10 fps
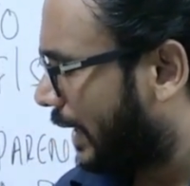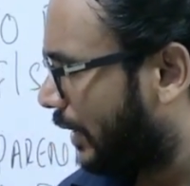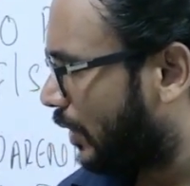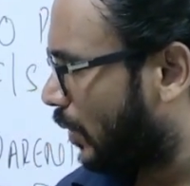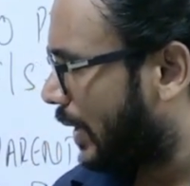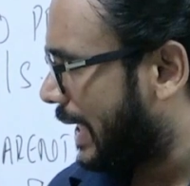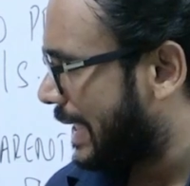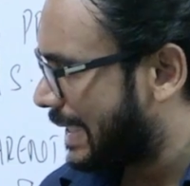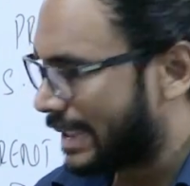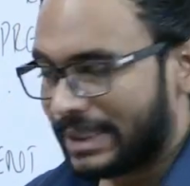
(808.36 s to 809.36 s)
control
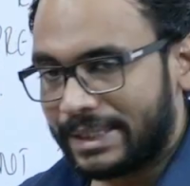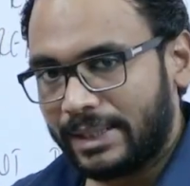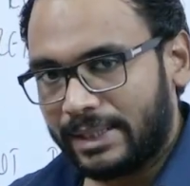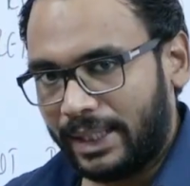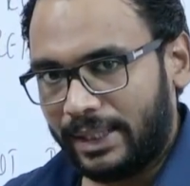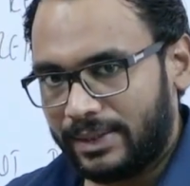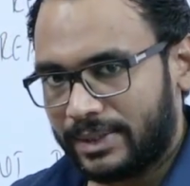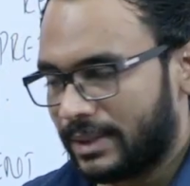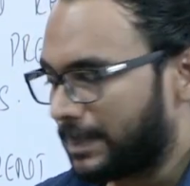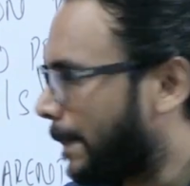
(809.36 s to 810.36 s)
is 3 things.